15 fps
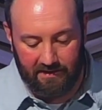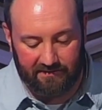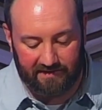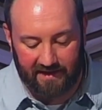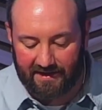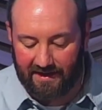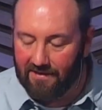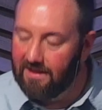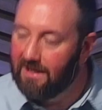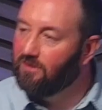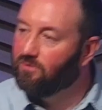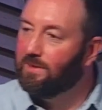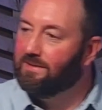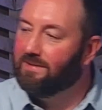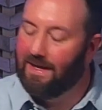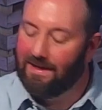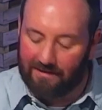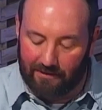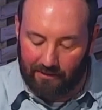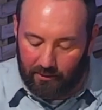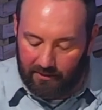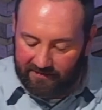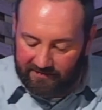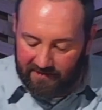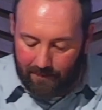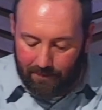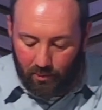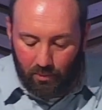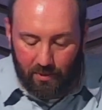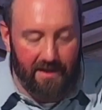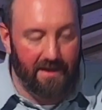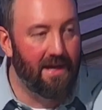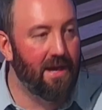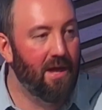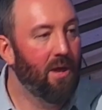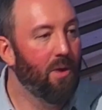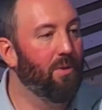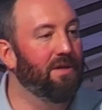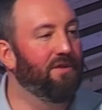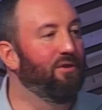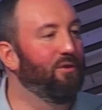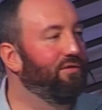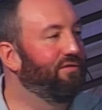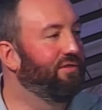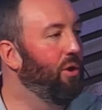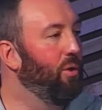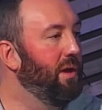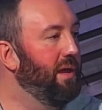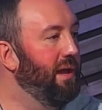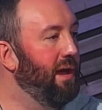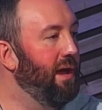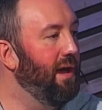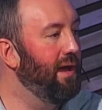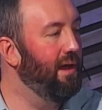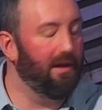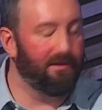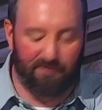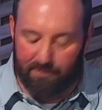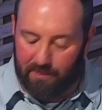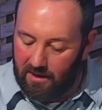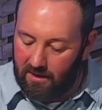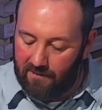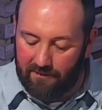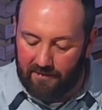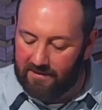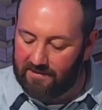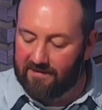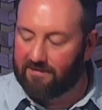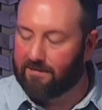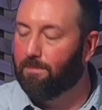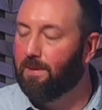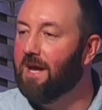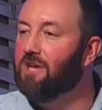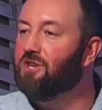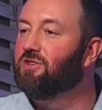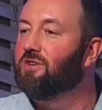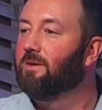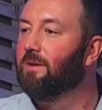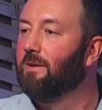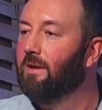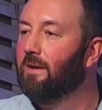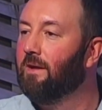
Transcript: Secondly, as we take the Lord's Supper, we do so in a spirit of anticipation,